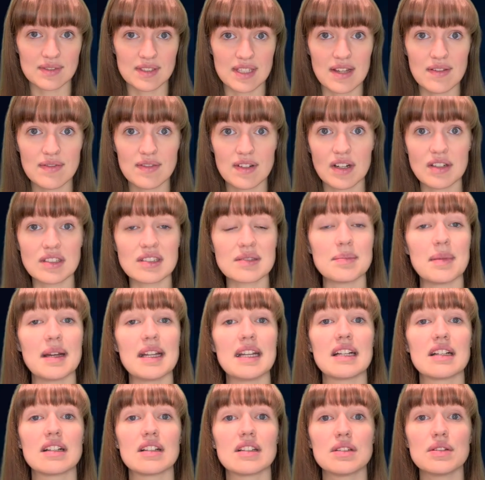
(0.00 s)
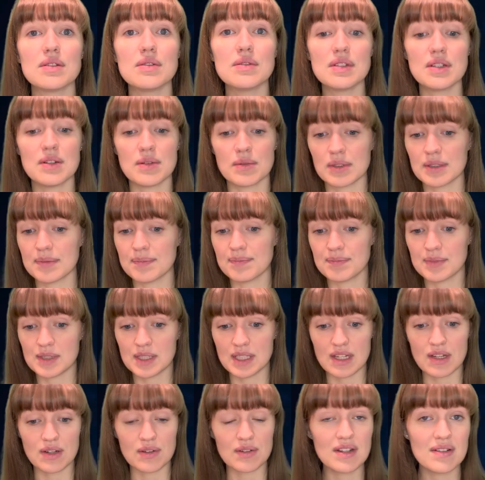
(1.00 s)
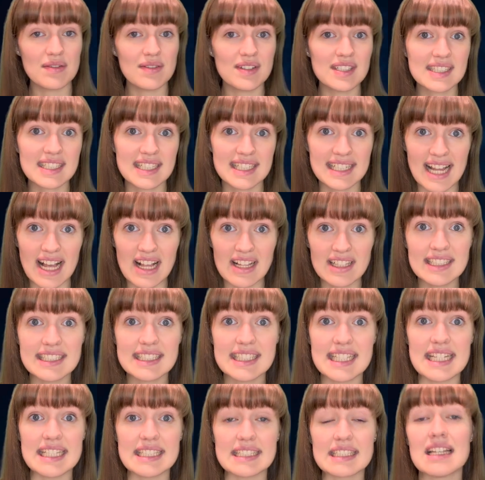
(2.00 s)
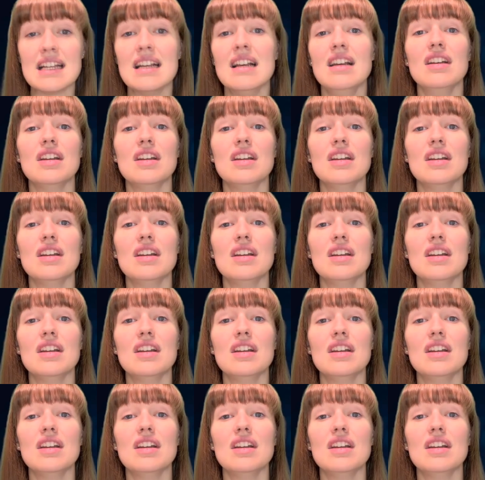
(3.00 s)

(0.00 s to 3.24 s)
safeguards might include your security risk analyses,